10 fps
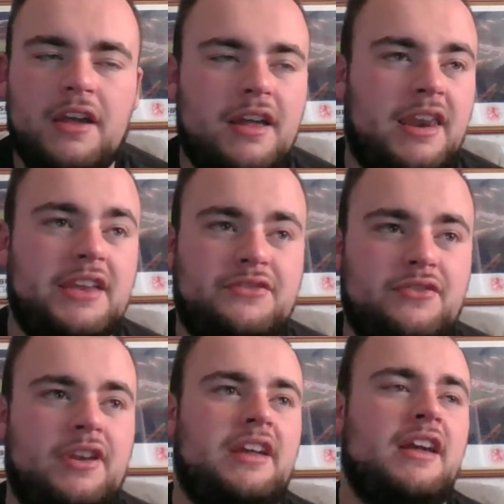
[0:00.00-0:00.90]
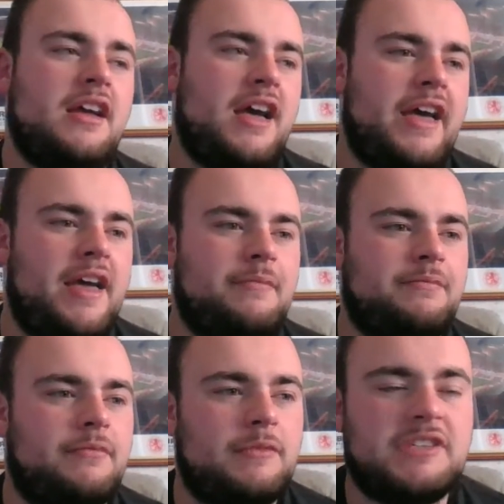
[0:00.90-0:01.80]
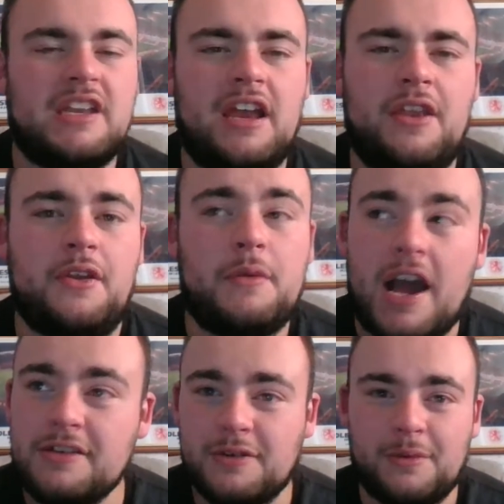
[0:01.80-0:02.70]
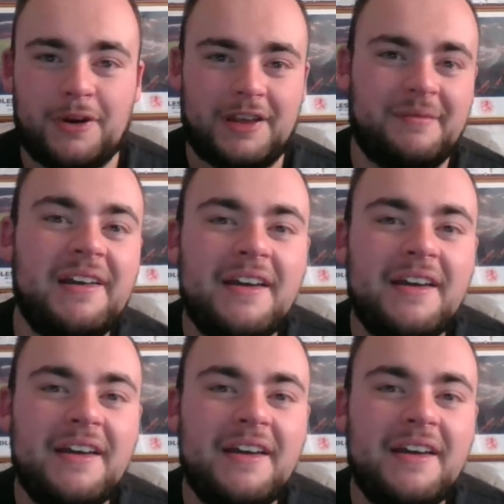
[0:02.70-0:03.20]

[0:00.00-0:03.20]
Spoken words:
literally. I'm seeing that Newcastle won him.